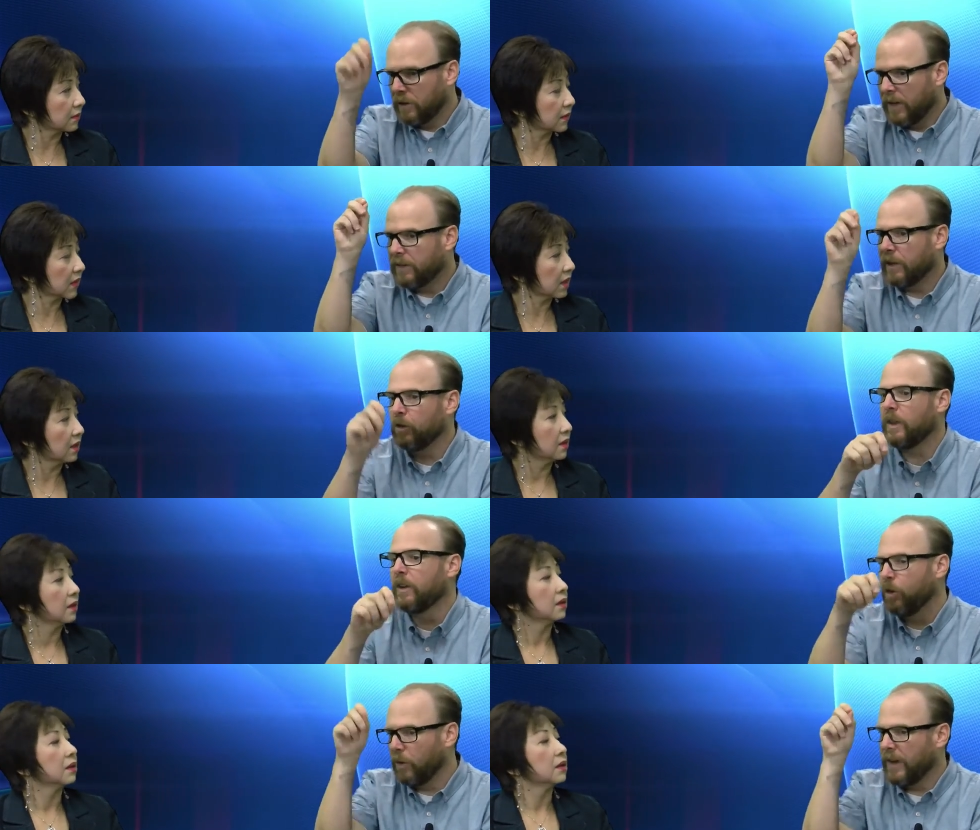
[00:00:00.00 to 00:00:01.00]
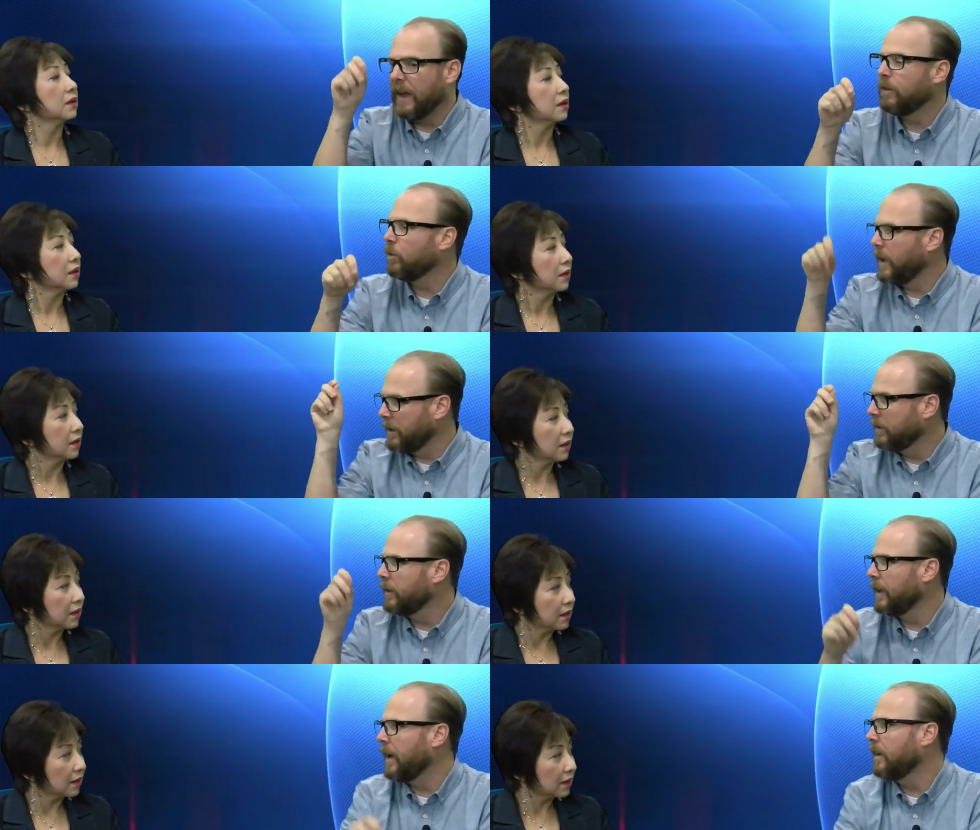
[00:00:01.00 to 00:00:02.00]
Speaker 1: yes, they can do that. No, they can't do that. Yes,
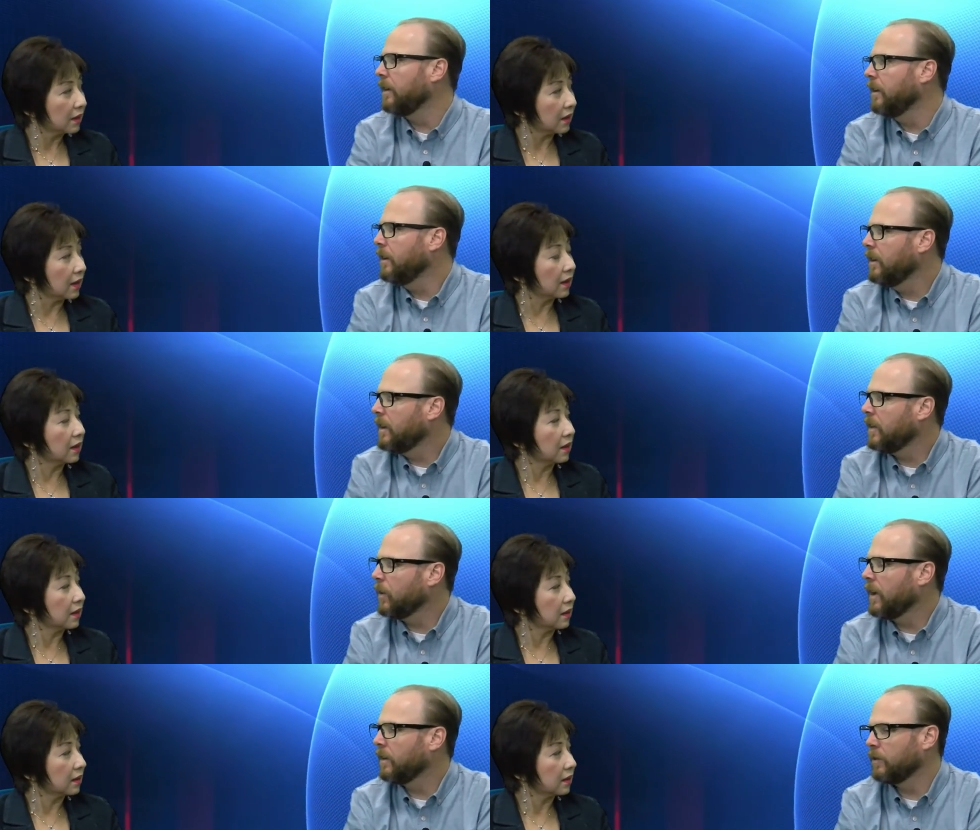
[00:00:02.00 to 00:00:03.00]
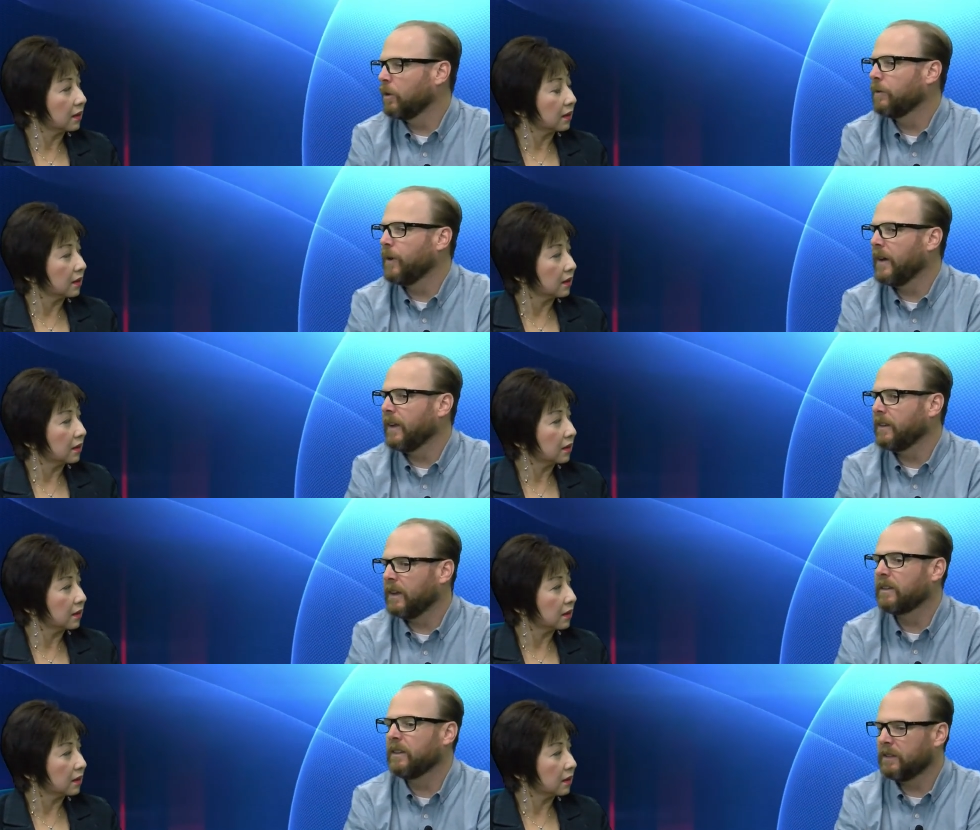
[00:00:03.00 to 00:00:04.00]
they can. Uh-huh and then we kind of certify that
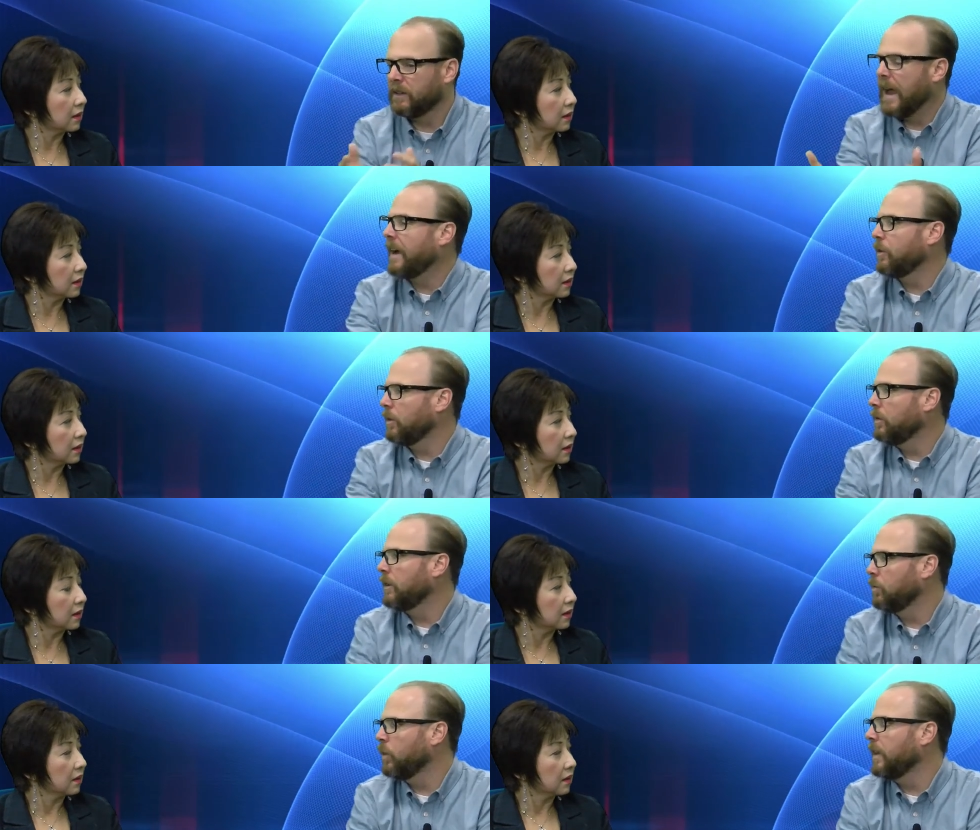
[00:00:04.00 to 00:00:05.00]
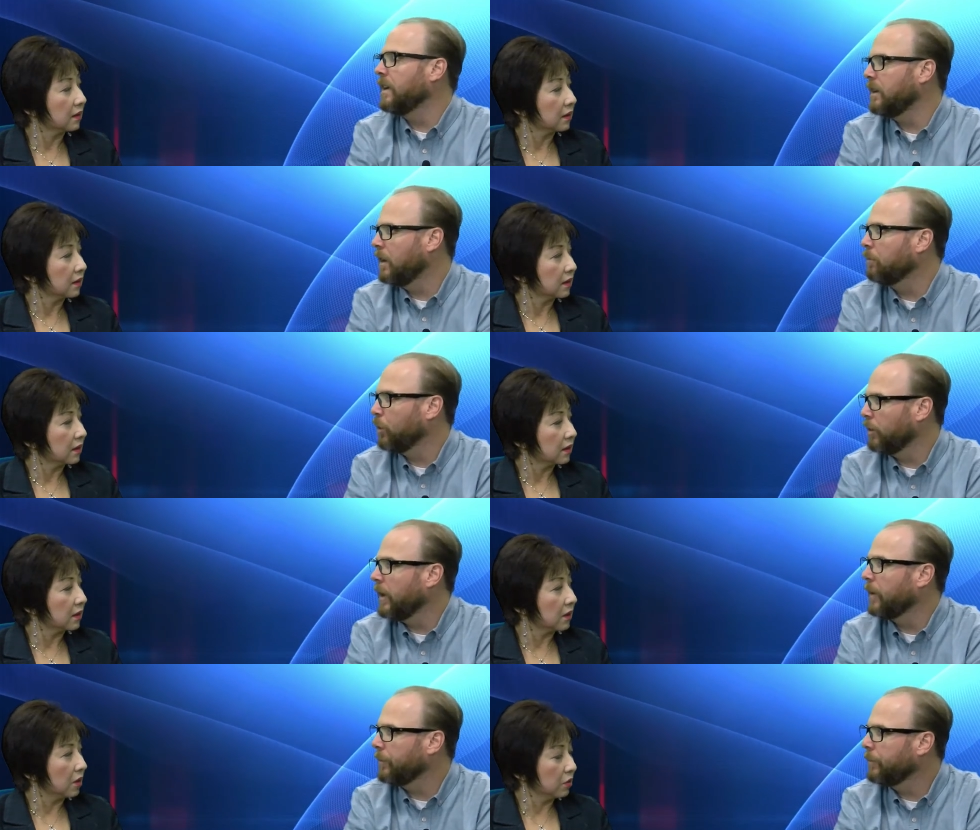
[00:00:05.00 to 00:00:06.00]
yes, this is accurate. This is what they need done per
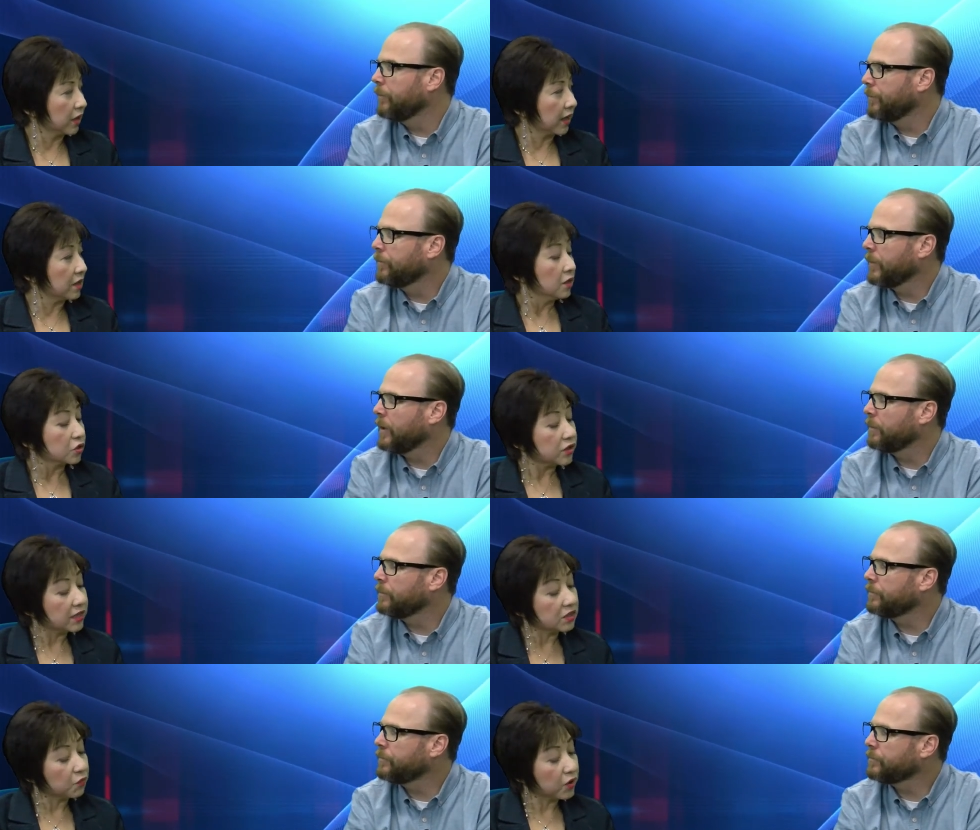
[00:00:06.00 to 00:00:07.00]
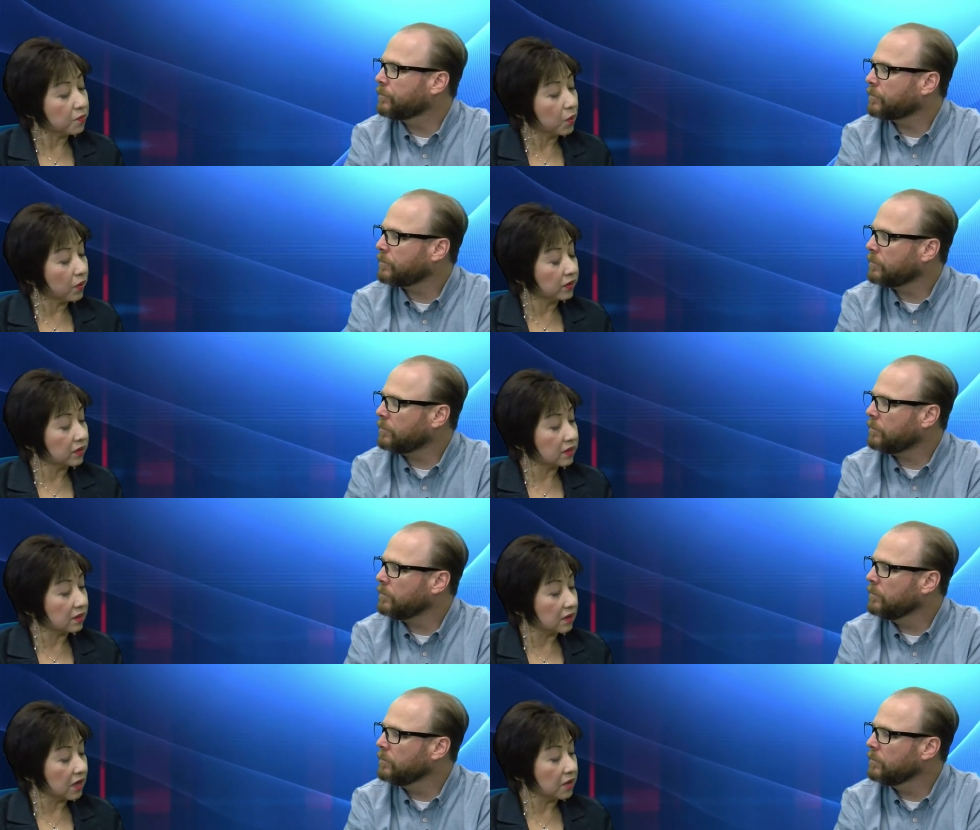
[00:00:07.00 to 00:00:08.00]
day.
Speaker 2: Okay, yeah. so that's a very important thing.
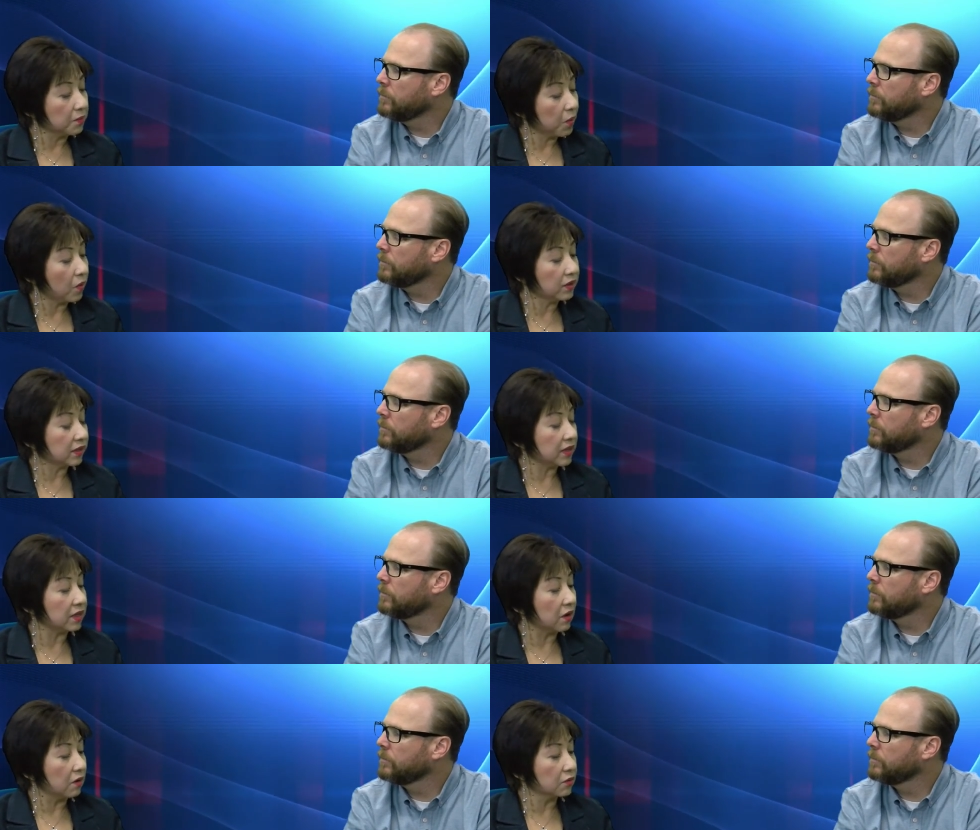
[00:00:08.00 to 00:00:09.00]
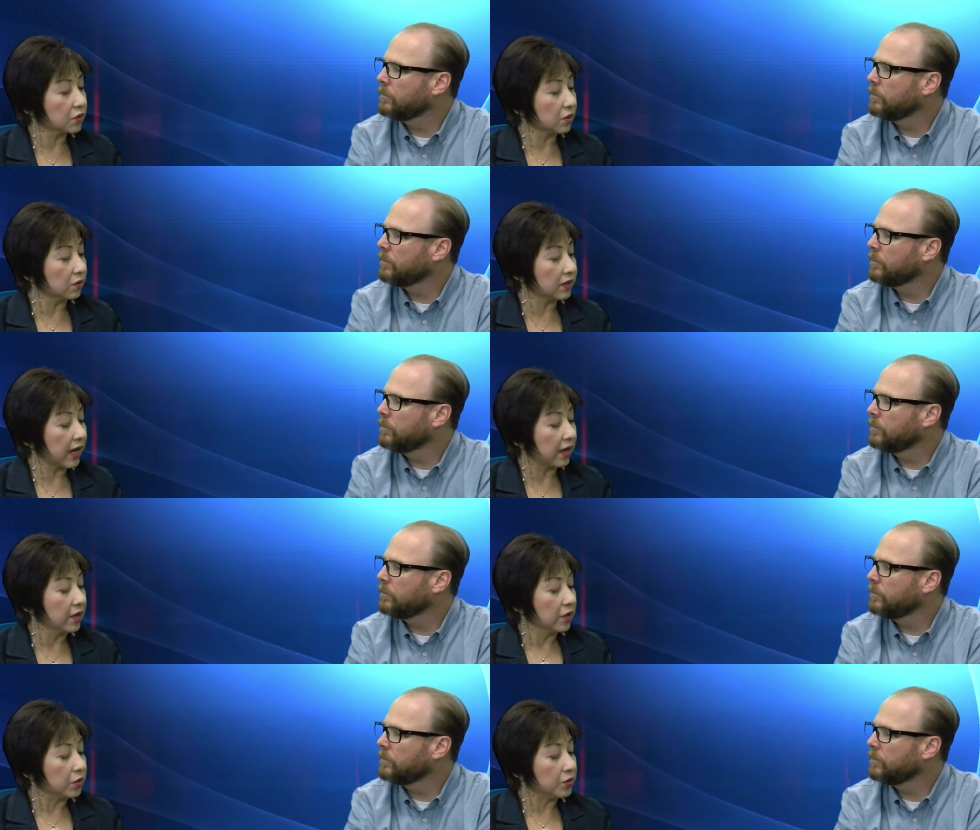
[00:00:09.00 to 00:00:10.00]
Important thing also that
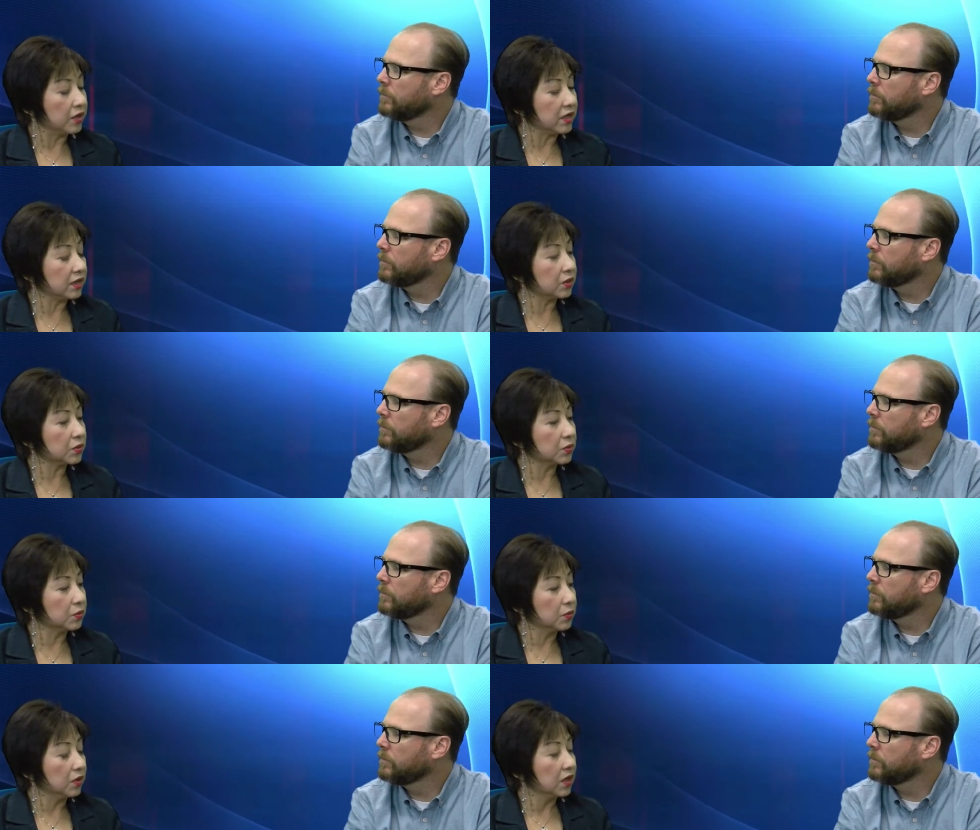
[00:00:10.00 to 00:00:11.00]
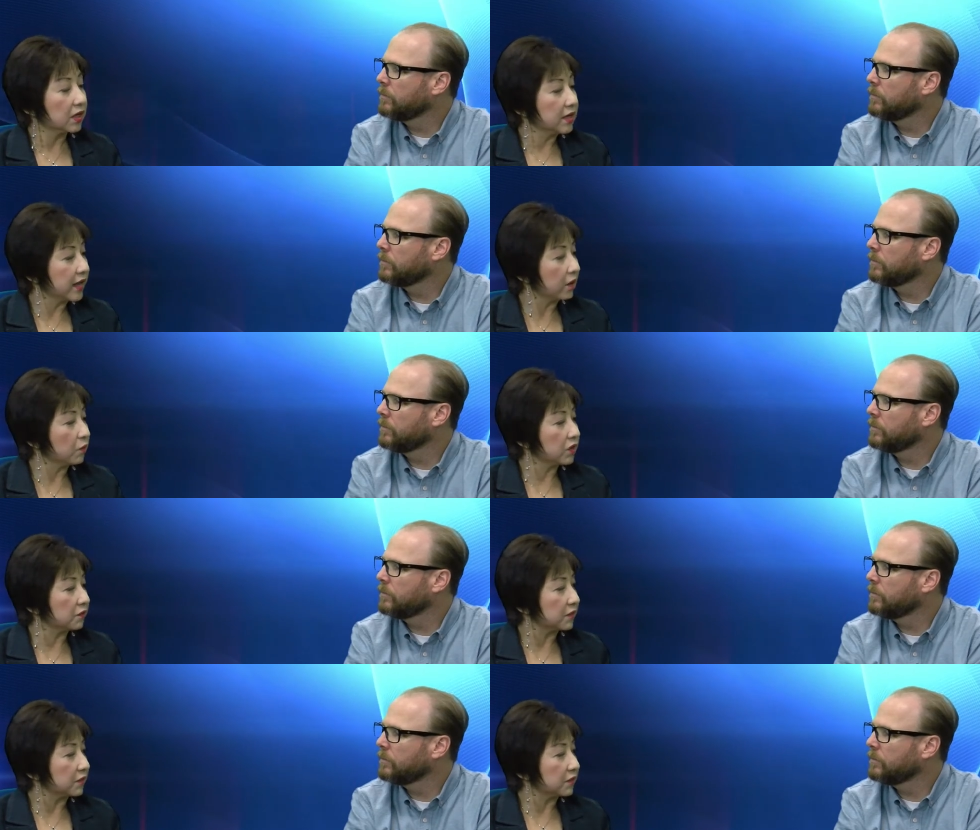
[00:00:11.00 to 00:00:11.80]
you need to connect with the